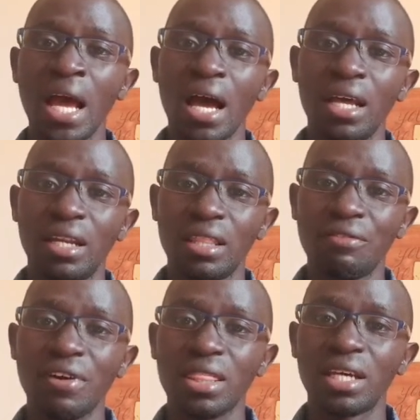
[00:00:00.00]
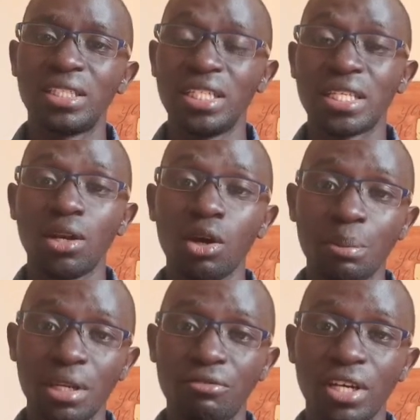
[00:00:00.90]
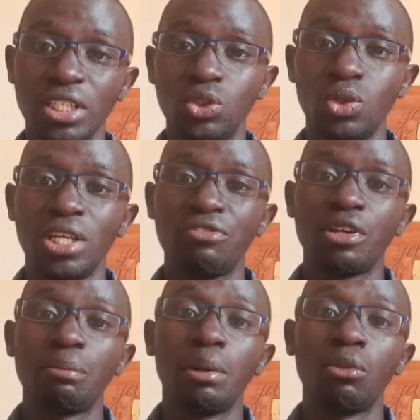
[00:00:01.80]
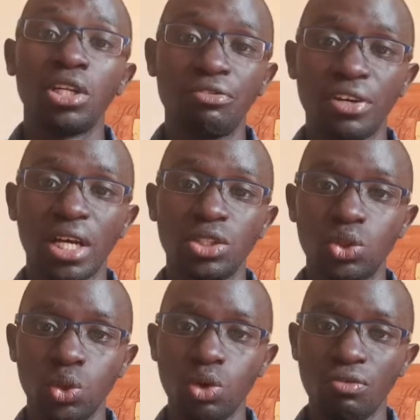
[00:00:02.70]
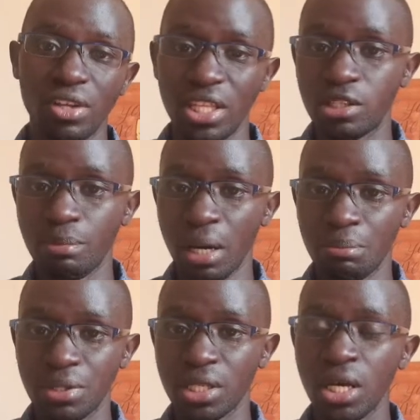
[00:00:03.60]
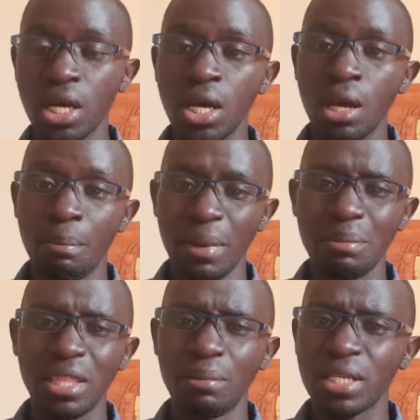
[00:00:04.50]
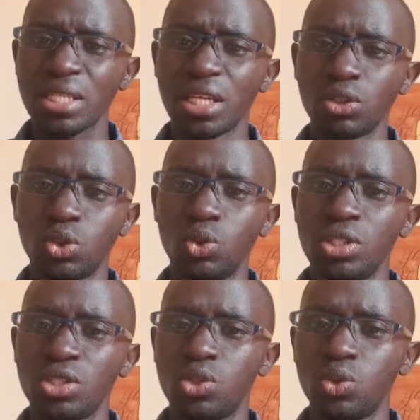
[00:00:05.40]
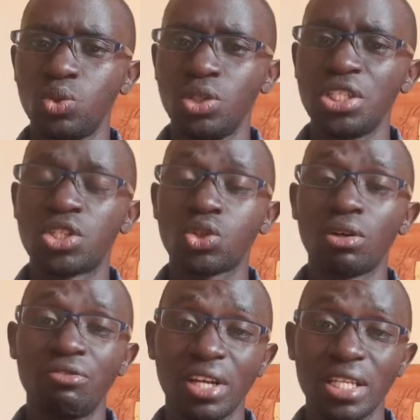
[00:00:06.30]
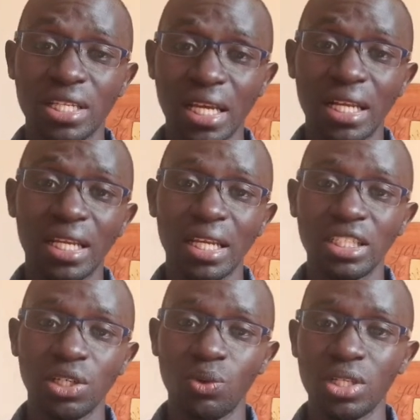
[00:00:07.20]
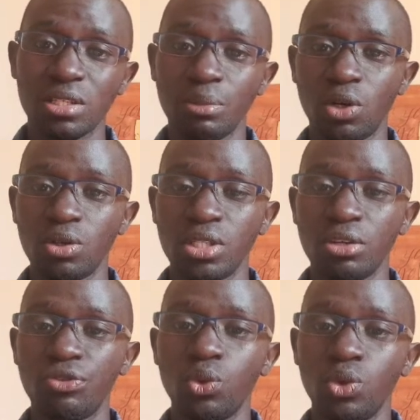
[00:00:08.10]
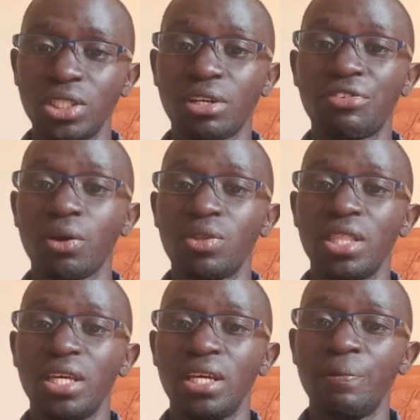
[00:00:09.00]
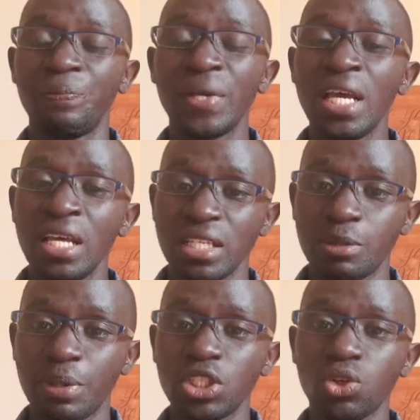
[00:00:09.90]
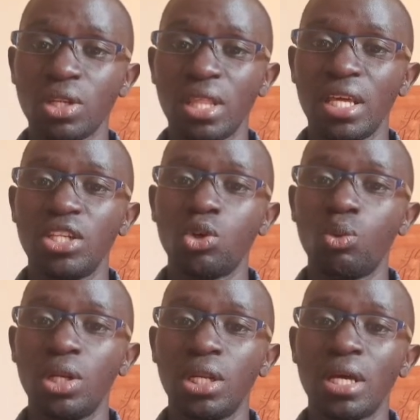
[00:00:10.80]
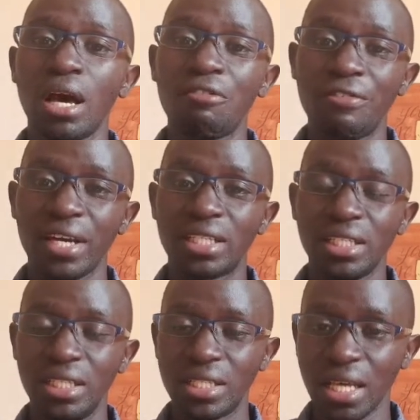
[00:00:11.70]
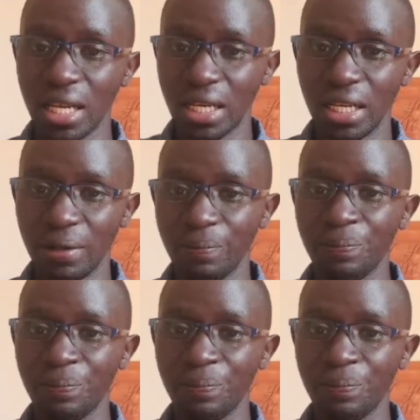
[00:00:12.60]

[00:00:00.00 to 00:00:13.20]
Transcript: And the fact that it's a long minivan, it will even be more difficult to go over these bumps. Maybe the best thing to do is to install very slightly larger wheels, because if you interfere with the suspension, then you will affect its handling.